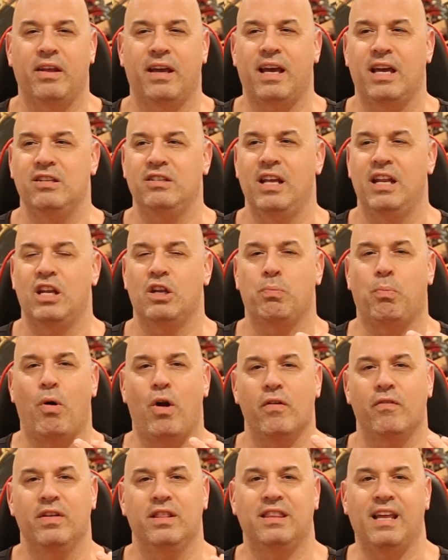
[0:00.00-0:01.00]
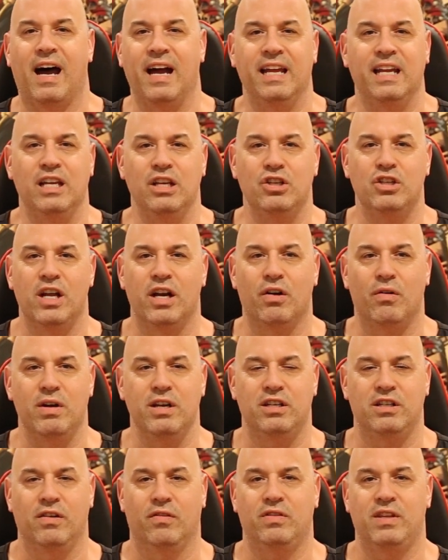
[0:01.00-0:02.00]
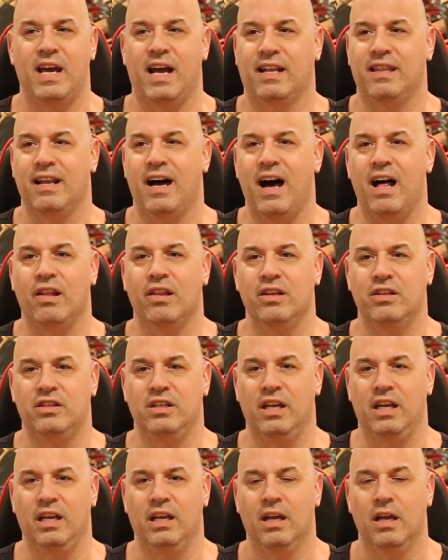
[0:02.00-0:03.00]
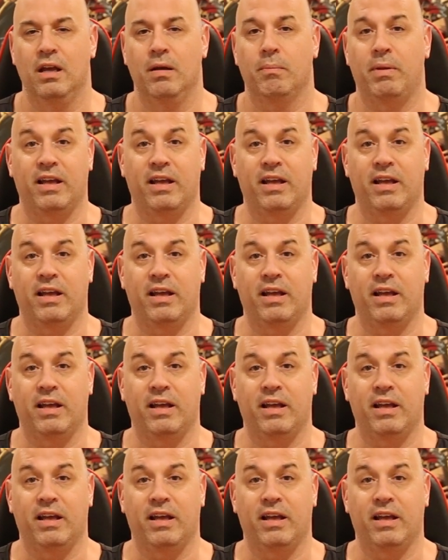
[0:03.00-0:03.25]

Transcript: like I said, it's part of a dying generation of technology.